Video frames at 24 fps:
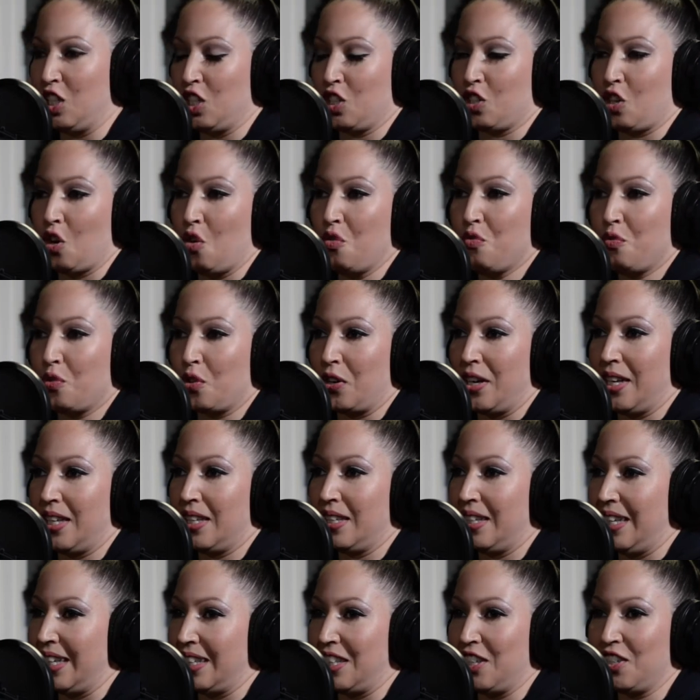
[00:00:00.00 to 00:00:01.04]
just go for it.
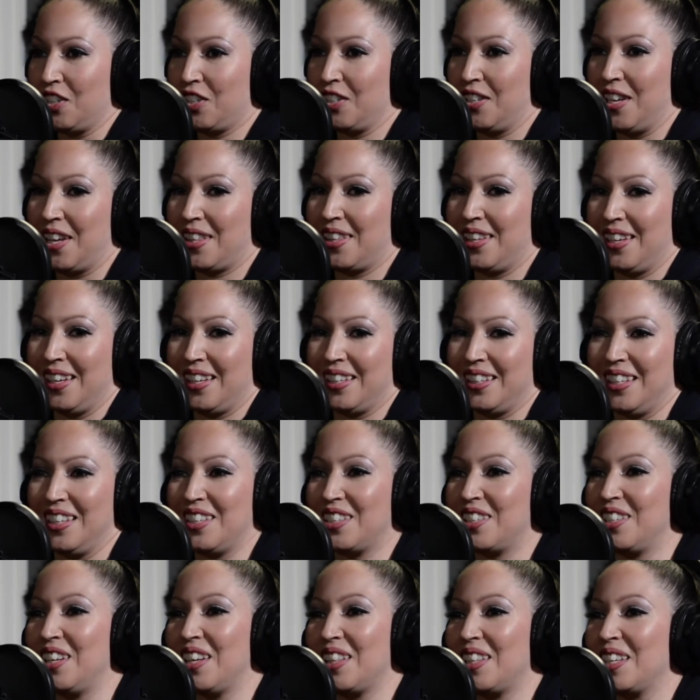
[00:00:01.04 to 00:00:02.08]
Like there's nothing
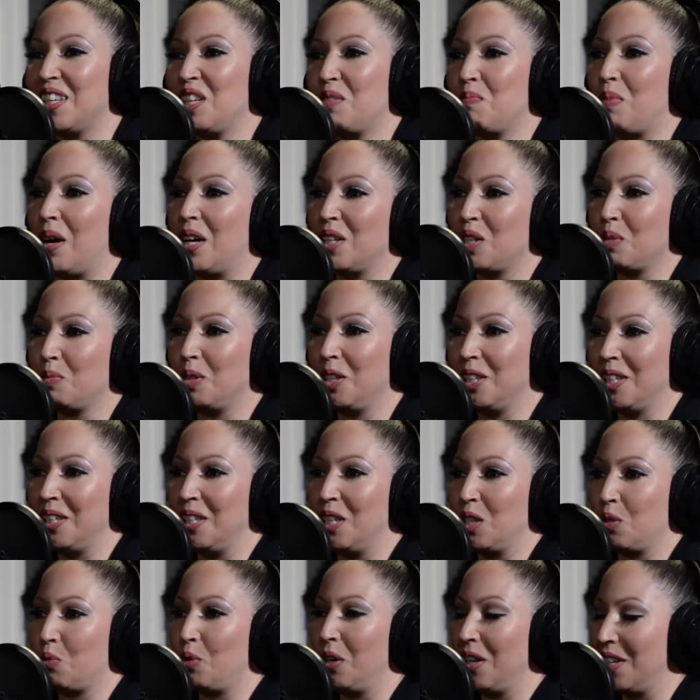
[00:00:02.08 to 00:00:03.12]
there's nothing impossible in
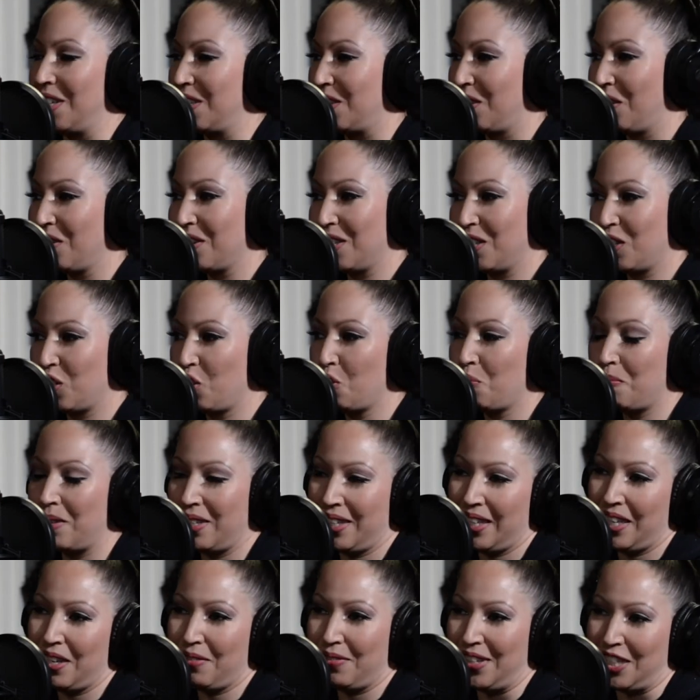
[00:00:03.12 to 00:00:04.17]
this world. As long as you
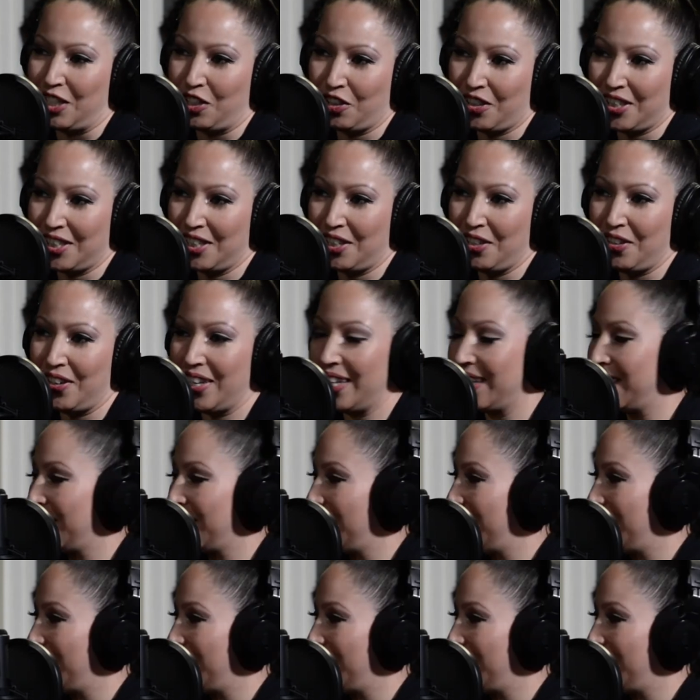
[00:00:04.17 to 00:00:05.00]
believe that you can do it,